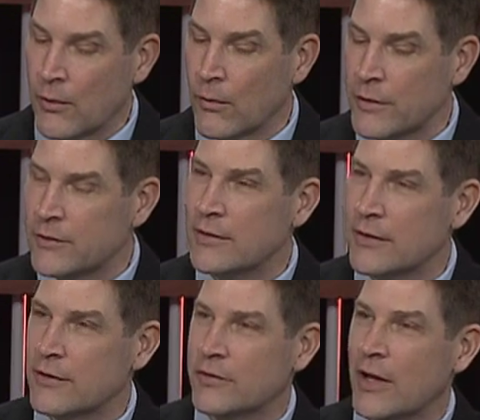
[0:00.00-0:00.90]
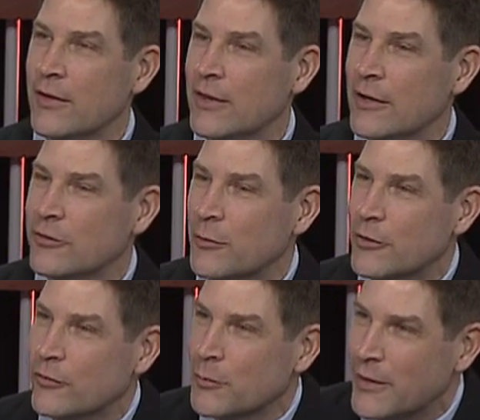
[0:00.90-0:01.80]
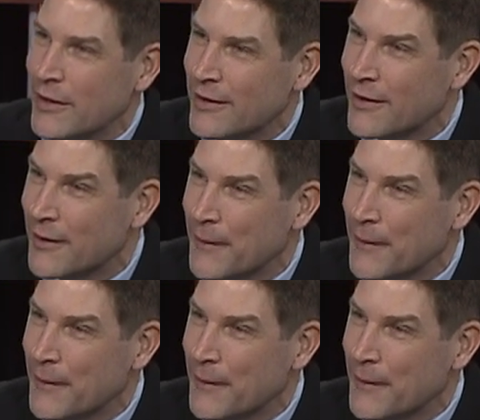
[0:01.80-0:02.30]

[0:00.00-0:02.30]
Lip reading: Rusty to the set. Thanks so much for being here.